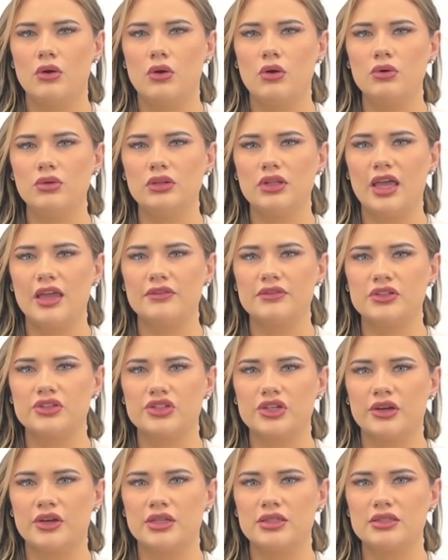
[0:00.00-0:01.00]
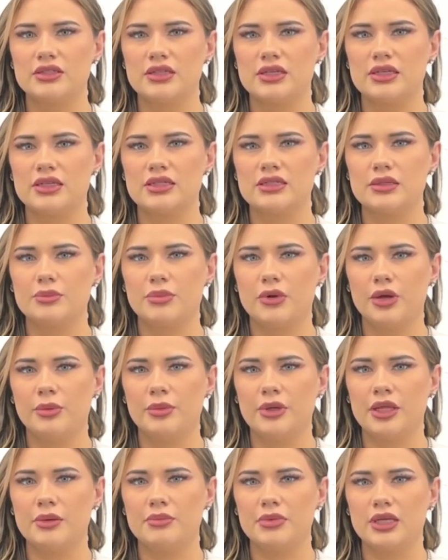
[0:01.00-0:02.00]
Whole life insurance is
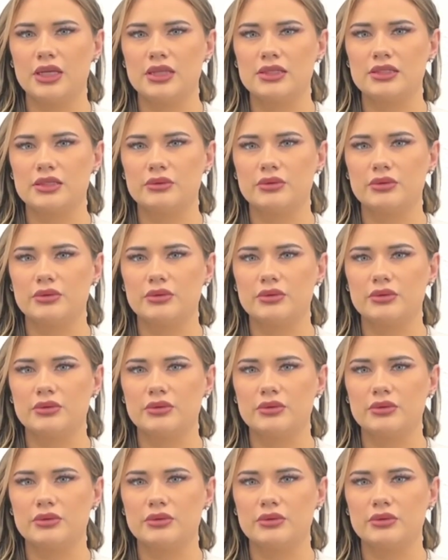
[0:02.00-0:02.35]
permanent because